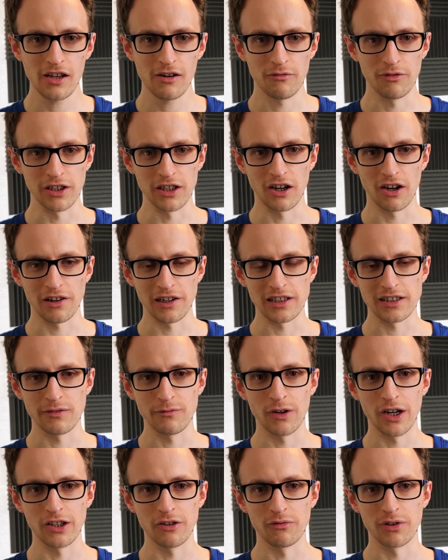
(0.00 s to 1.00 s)
regardless
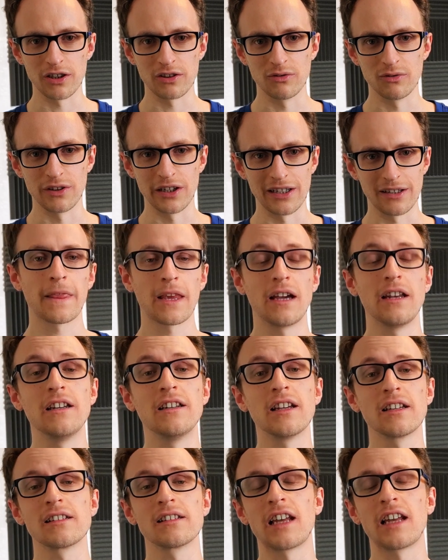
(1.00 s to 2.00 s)
of where you're recording. And
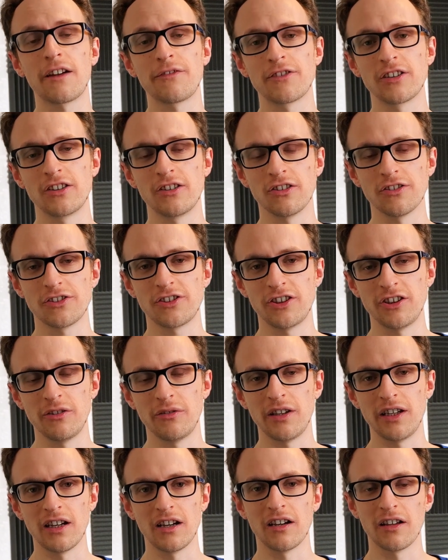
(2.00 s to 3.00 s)
it doesn't have to cost
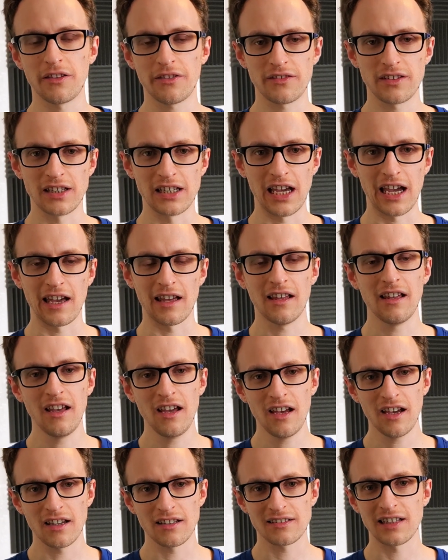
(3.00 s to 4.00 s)
you the earth to get
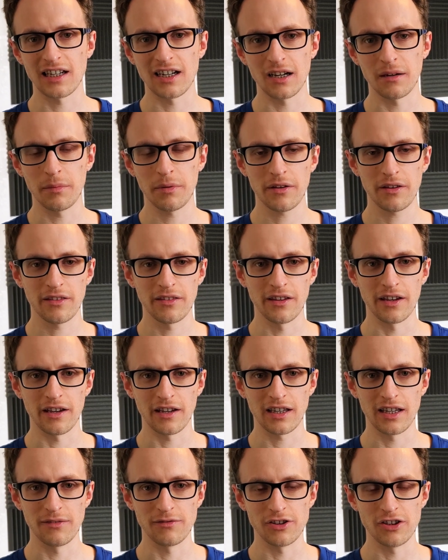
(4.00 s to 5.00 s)
a setup
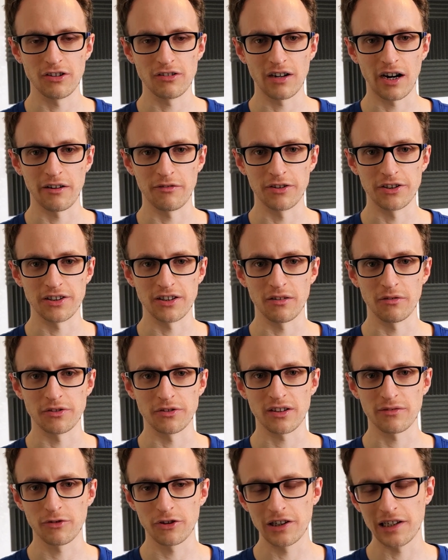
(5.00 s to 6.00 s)
that gives you great
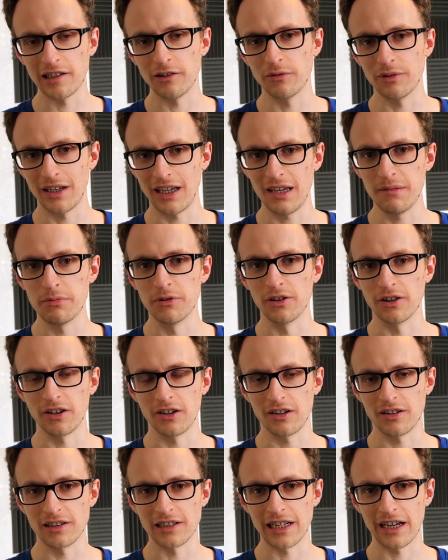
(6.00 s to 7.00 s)
results. I've got a little ebook
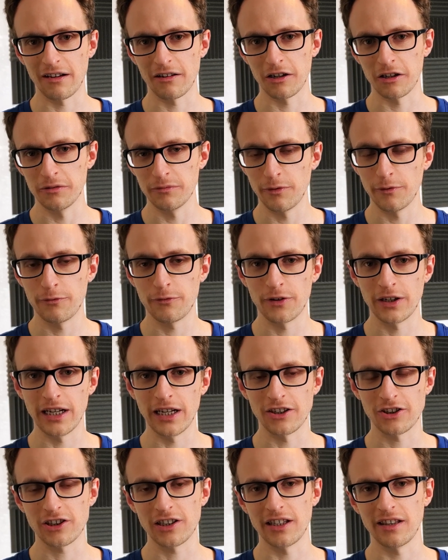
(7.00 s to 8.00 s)
you can download for free
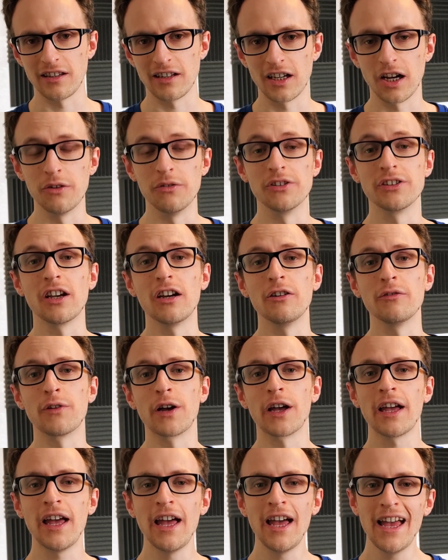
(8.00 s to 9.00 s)
actually that goes
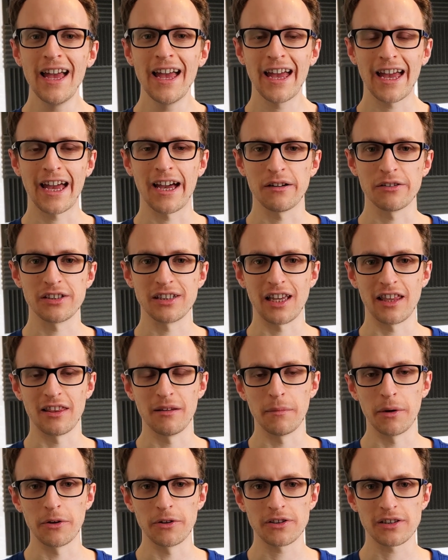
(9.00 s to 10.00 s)
over how to get
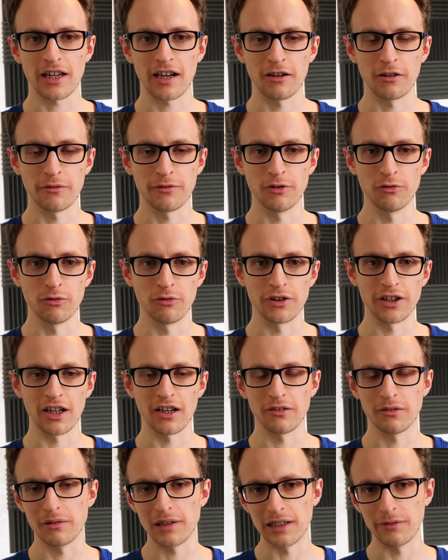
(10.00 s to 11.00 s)
the most out of your
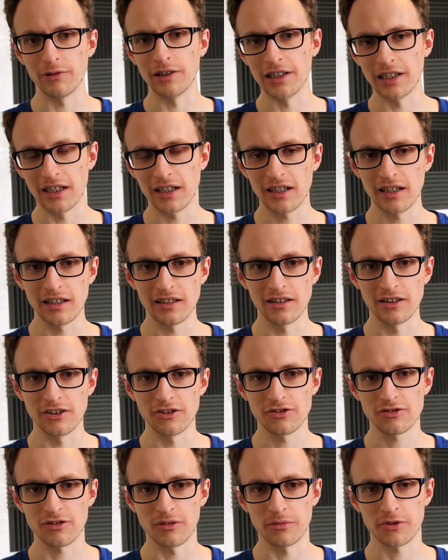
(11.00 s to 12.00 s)
audio. I'll leave a link in the
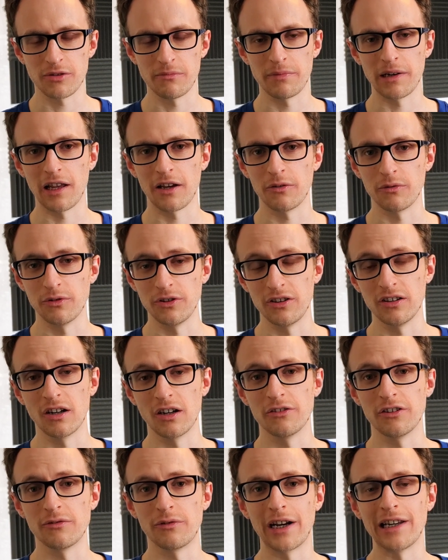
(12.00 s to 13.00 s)
description below, or you can
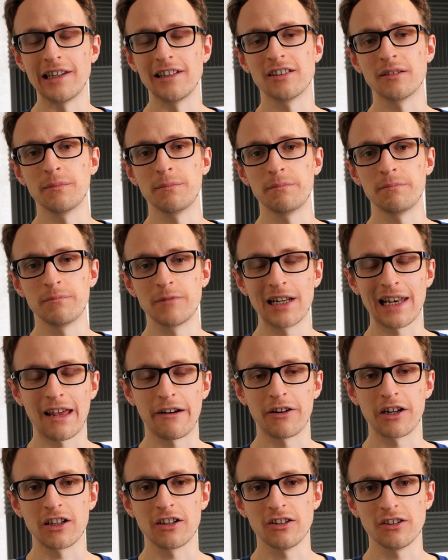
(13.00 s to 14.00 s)
go directly to
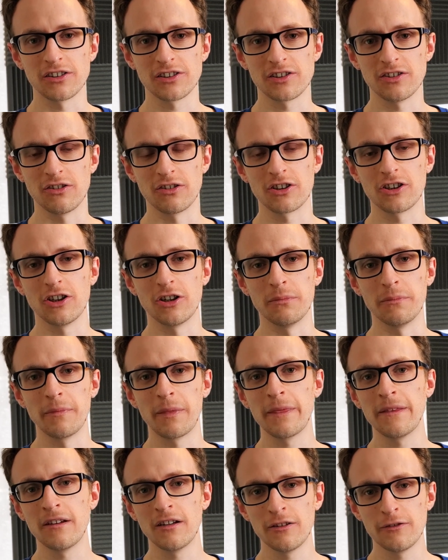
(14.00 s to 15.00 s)
claricast.com
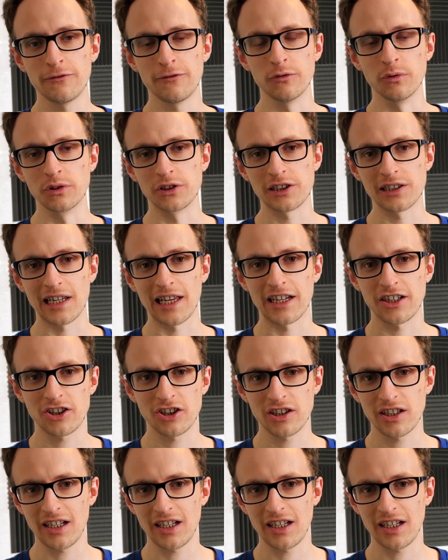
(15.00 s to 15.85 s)
forward slash